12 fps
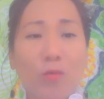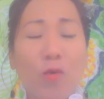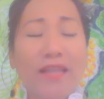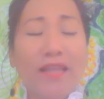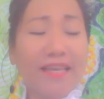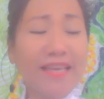
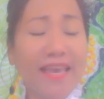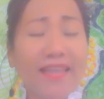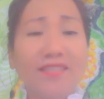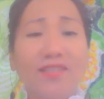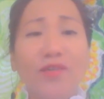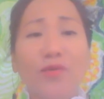what again
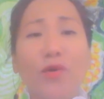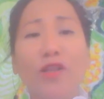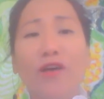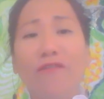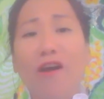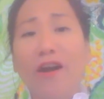is the role
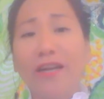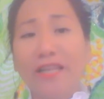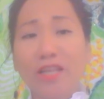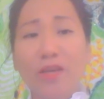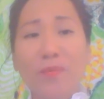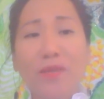of art
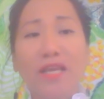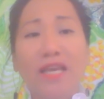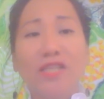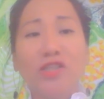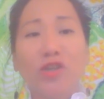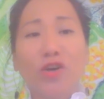in
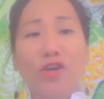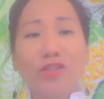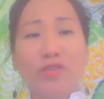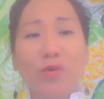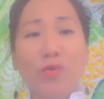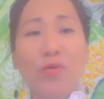communication?
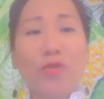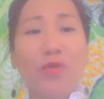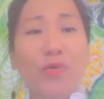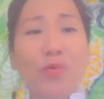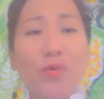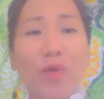So
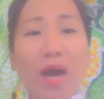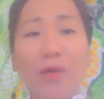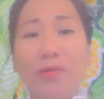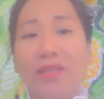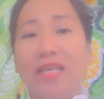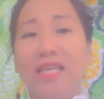
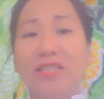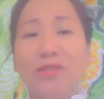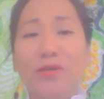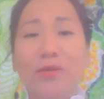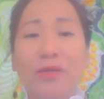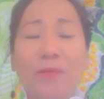throughout
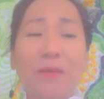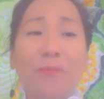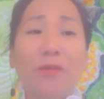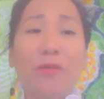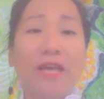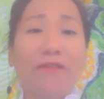history,
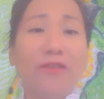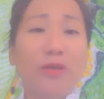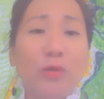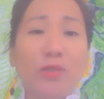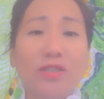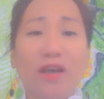people have
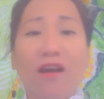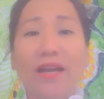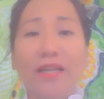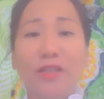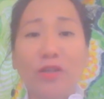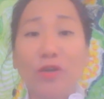used
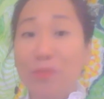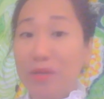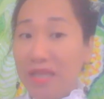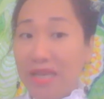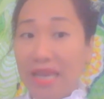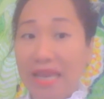art to
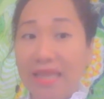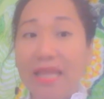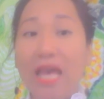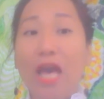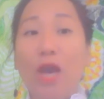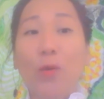communicate
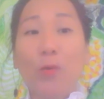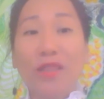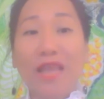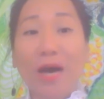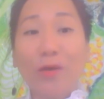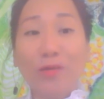
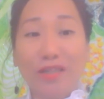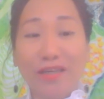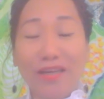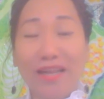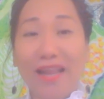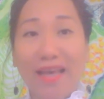without
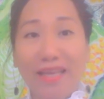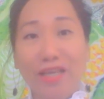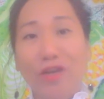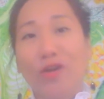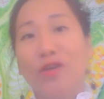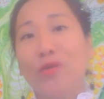
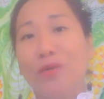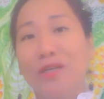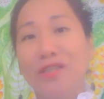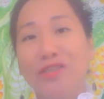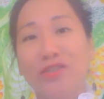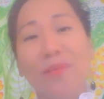relying on
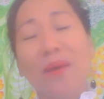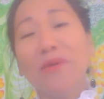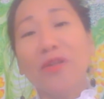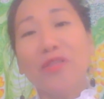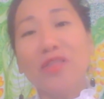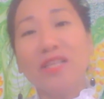words.
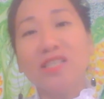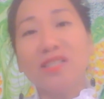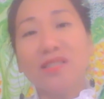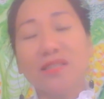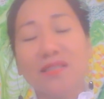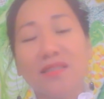Remember the
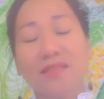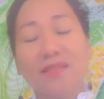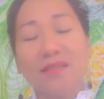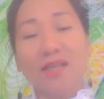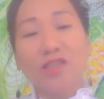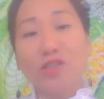teachings, the
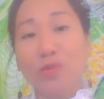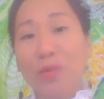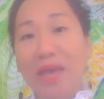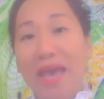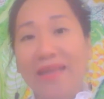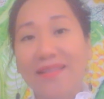discussions
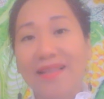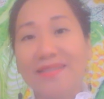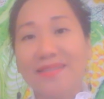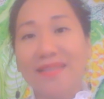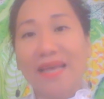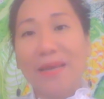we had
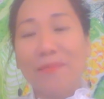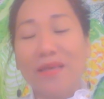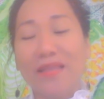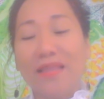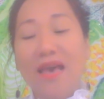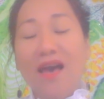last time,
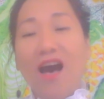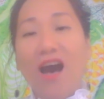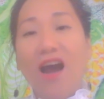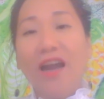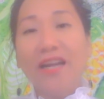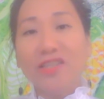that
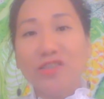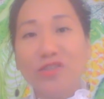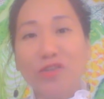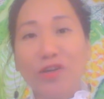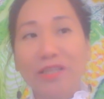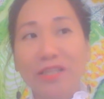art
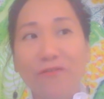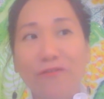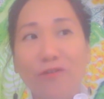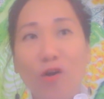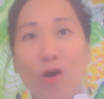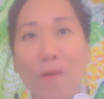started
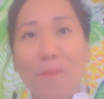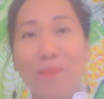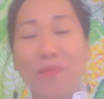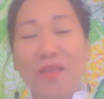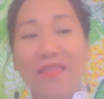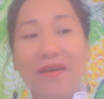
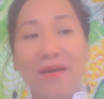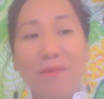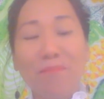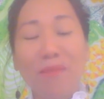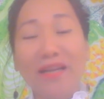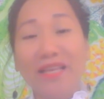from
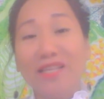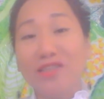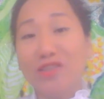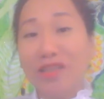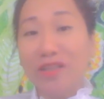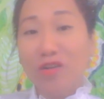the
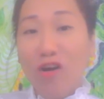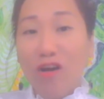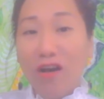markings on the